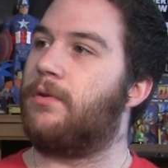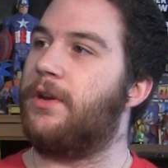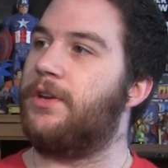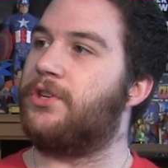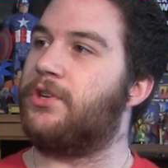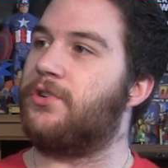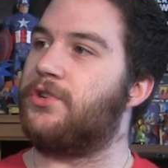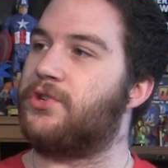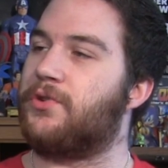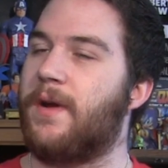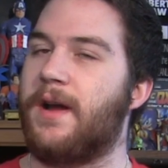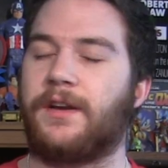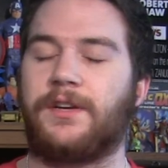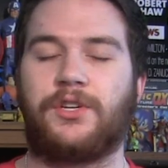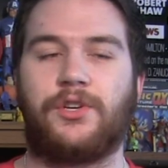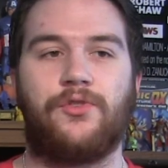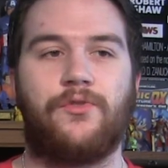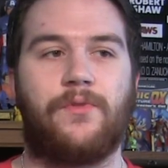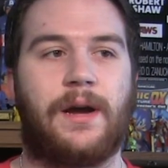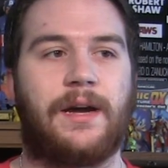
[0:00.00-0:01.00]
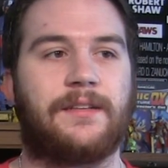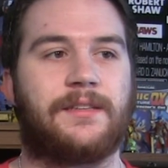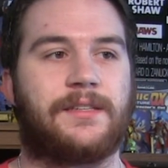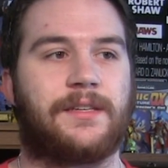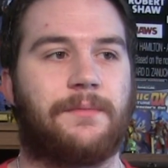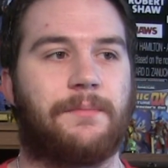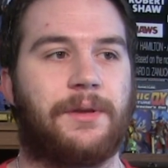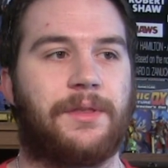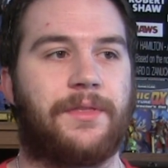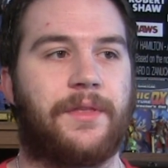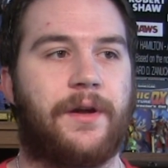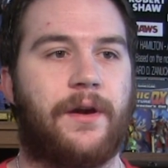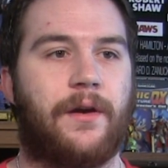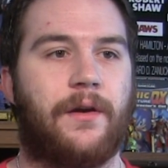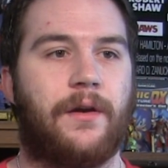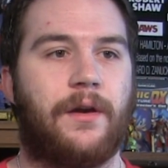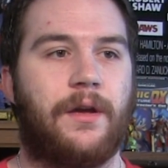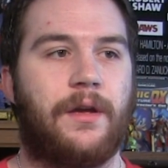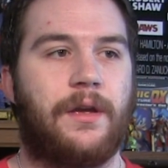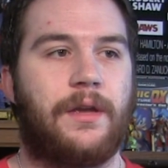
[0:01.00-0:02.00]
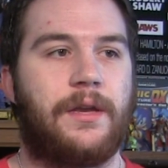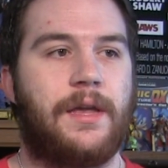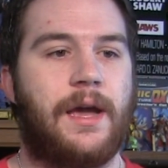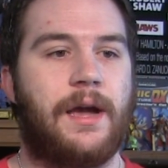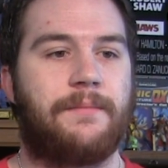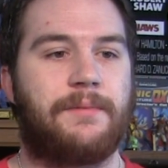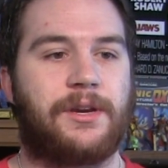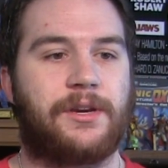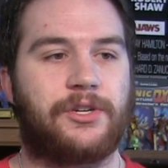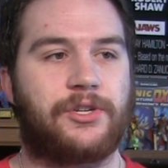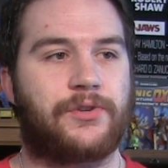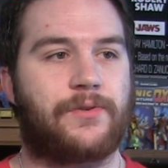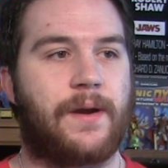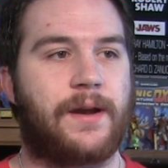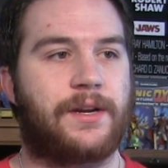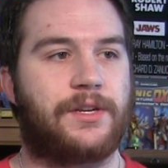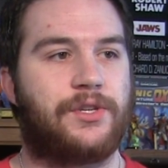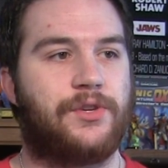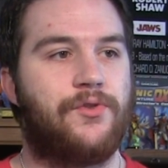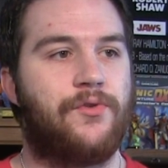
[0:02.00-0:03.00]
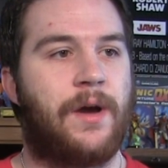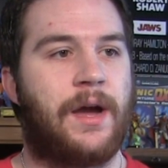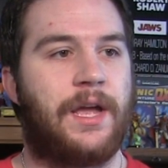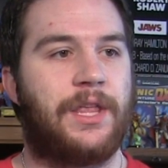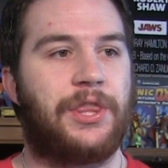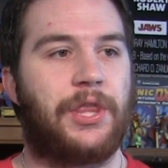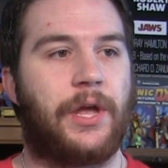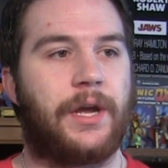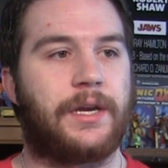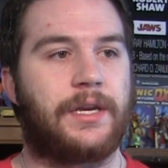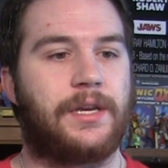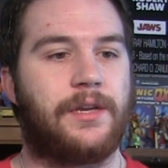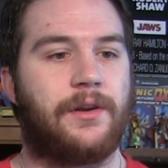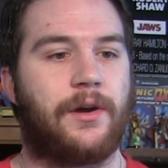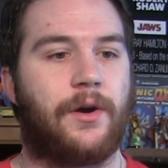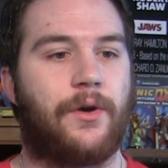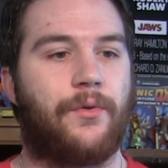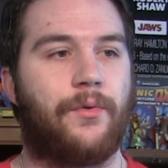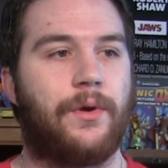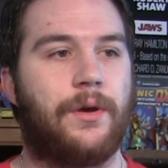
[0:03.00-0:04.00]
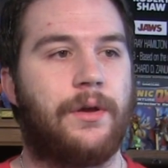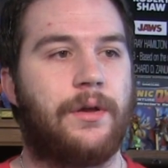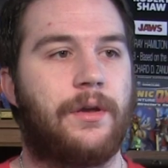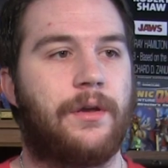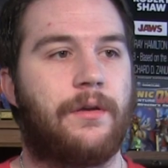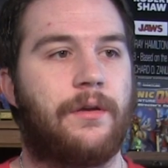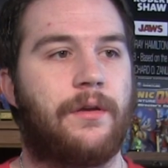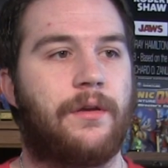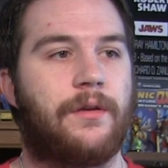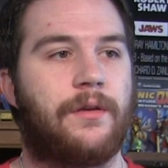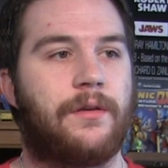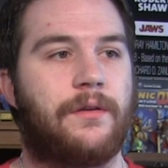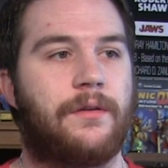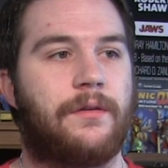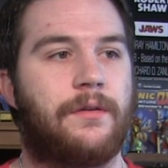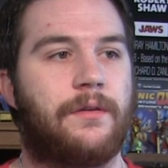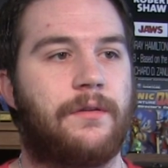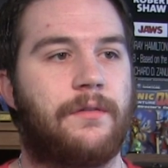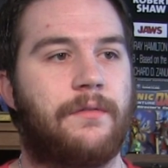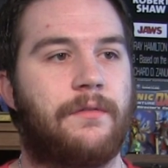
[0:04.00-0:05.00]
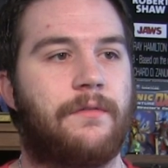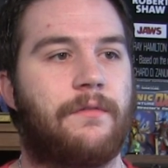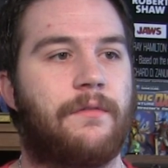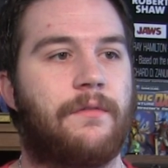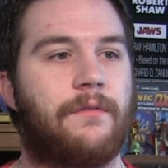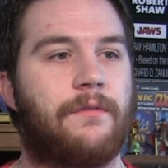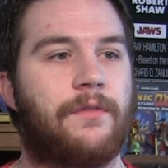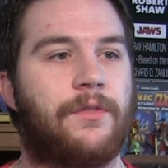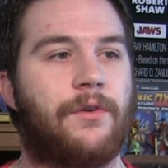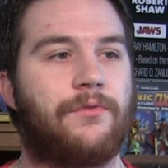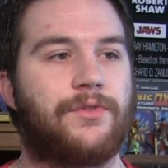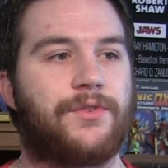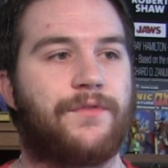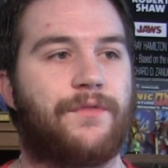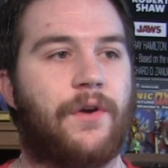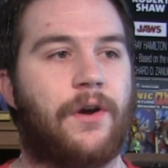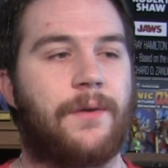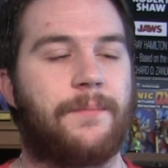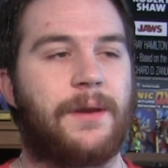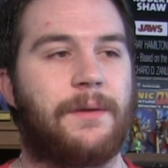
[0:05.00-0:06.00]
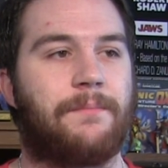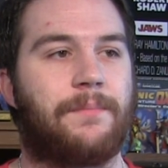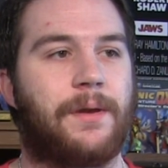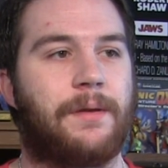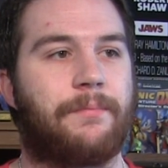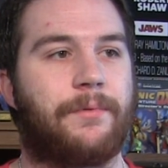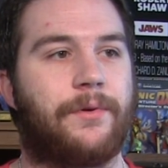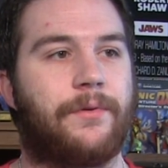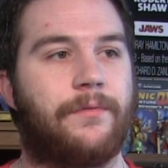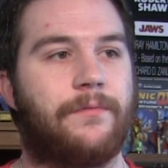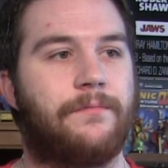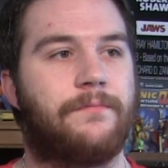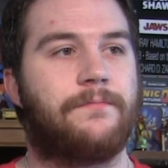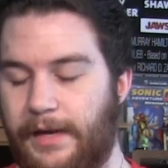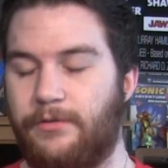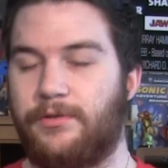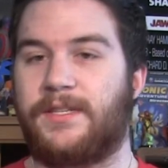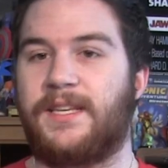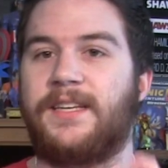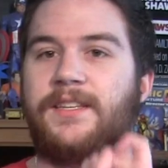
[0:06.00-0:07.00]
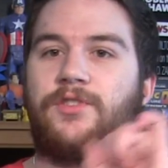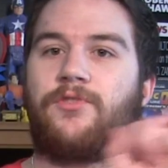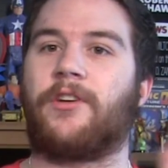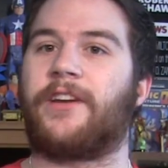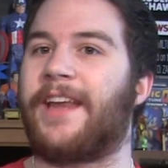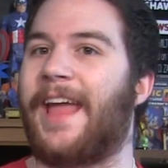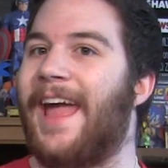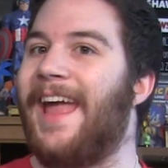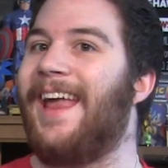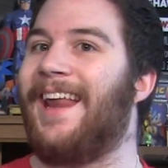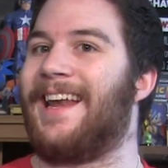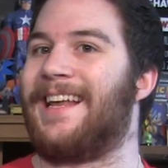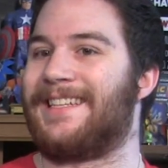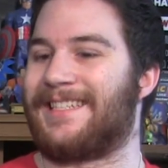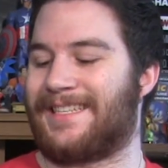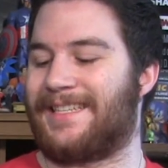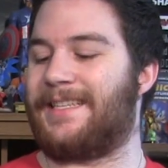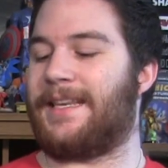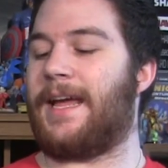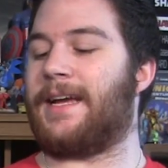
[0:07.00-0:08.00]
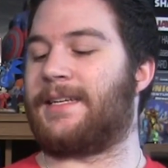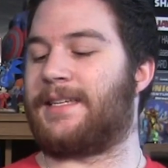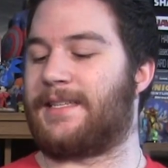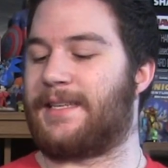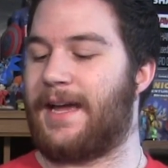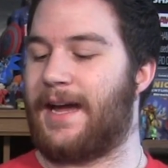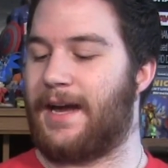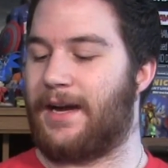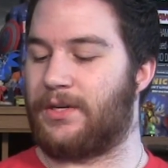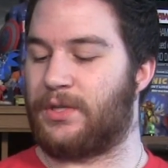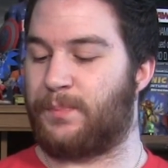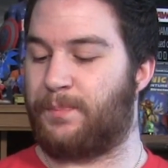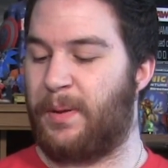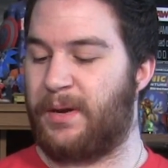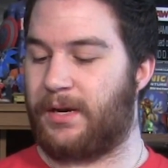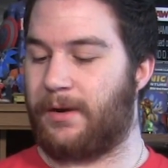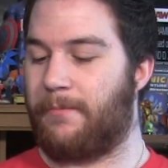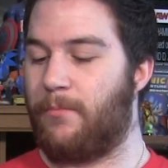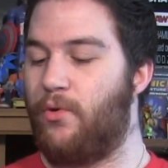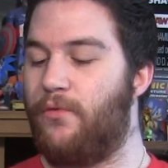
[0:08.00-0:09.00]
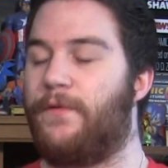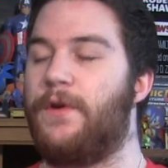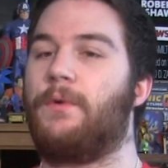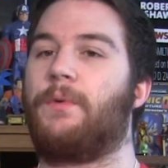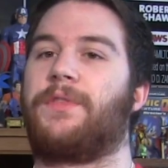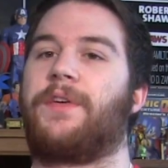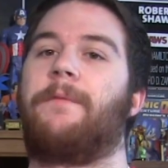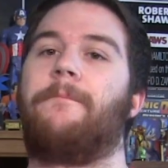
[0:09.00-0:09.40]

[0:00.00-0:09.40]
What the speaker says: pretty sure Shrek 2 had some in there. Yeah, because Shrek 2 had, like, you know, those farming people. Now District 8 is textiles. Pick a movie